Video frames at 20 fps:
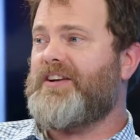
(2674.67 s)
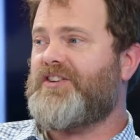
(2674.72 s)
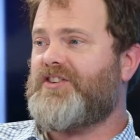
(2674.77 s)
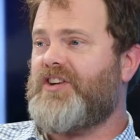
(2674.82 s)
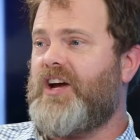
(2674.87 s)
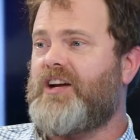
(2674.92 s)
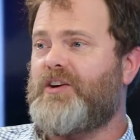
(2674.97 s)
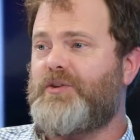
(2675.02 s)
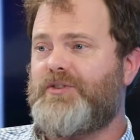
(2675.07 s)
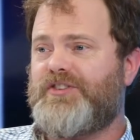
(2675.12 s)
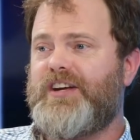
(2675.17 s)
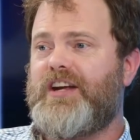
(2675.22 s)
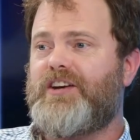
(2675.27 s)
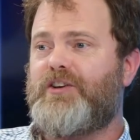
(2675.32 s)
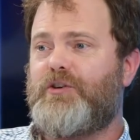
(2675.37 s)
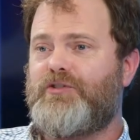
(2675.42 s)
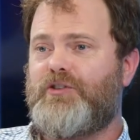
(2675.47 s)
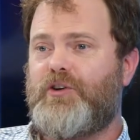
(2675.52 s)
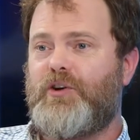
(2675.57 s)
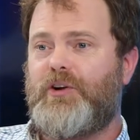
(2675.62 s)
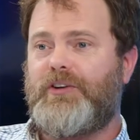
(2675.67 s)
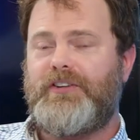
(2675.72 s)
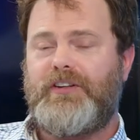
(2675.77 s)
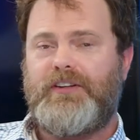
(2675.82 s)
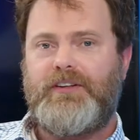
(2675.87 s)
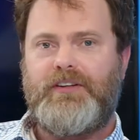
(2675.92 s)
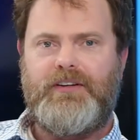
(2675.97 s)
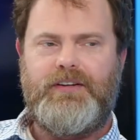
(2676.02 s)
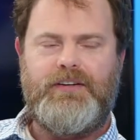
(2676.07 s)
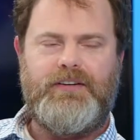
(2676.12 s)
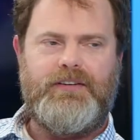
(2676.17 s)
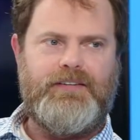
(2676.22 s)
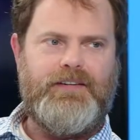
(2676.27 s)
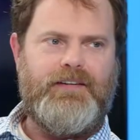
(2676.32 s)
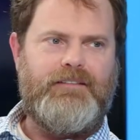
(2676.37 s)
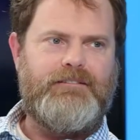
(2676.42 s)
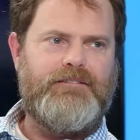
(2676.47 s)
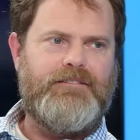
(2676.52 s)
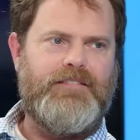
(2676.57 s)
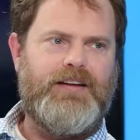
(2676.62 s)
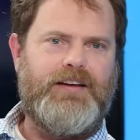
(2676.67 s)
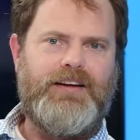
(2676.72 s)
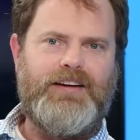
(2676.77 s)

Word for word: my son, who's ten years old. All right.